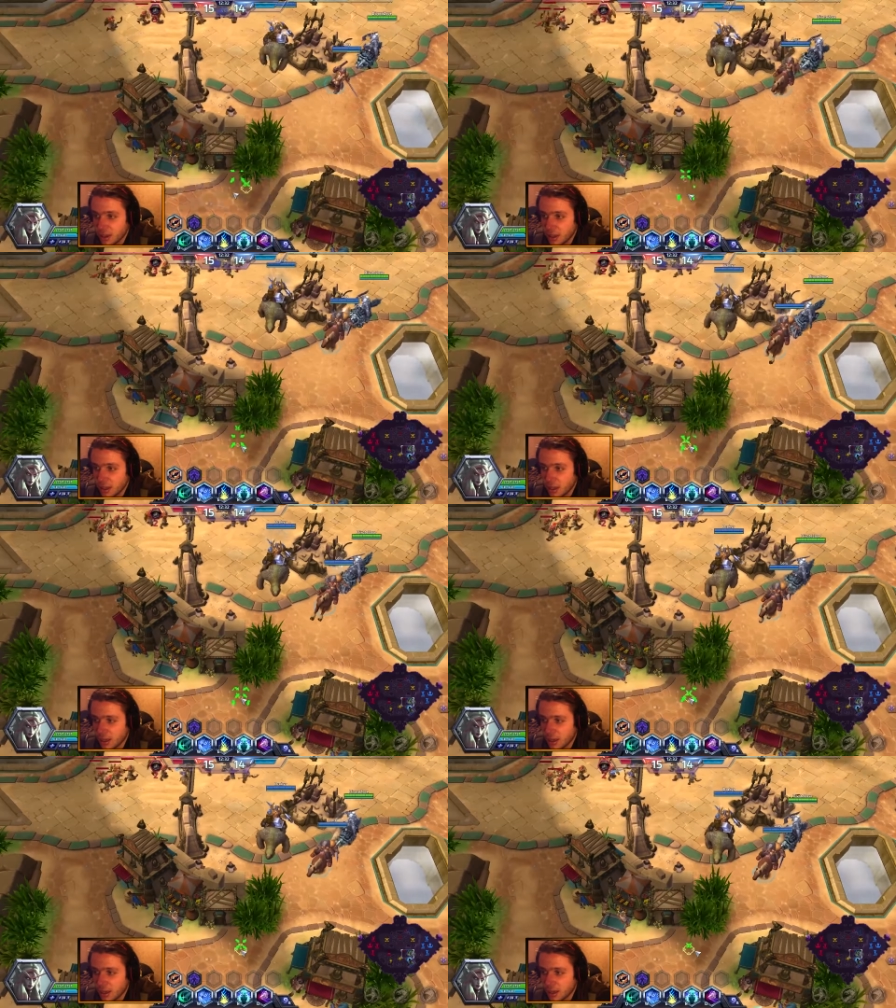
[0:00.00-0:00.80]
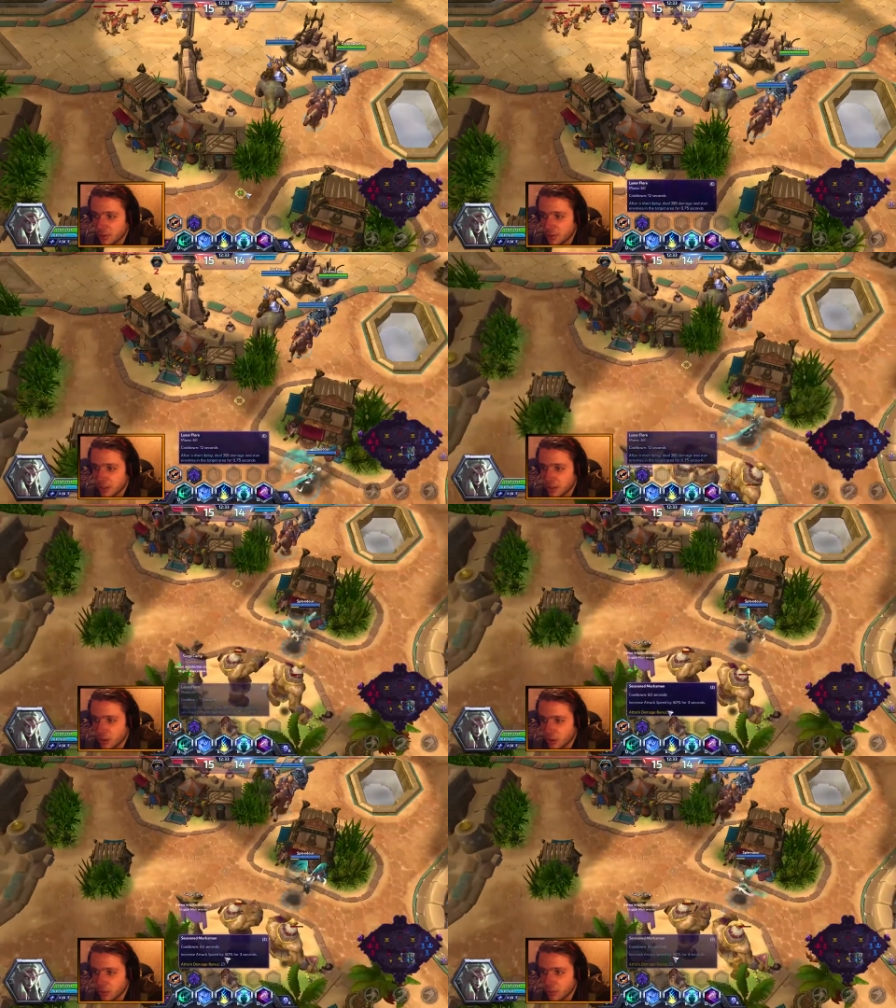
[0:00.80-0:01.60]
Uh, you can
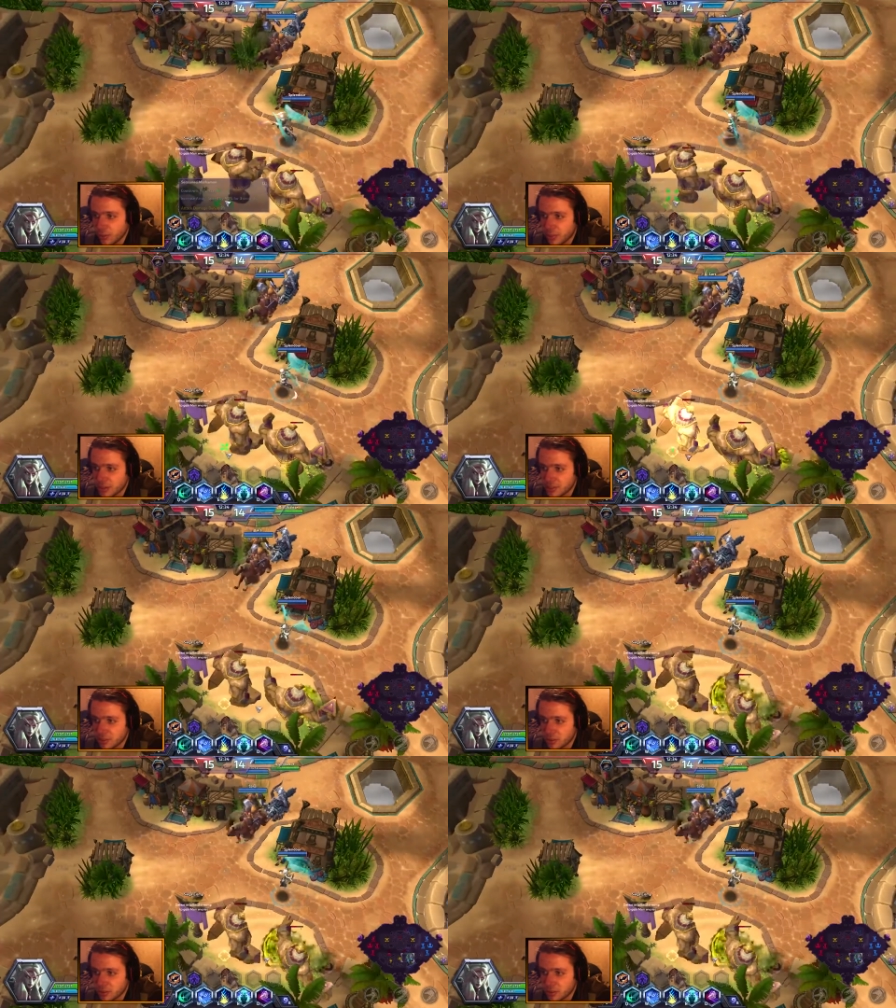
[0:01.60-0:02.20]
go basically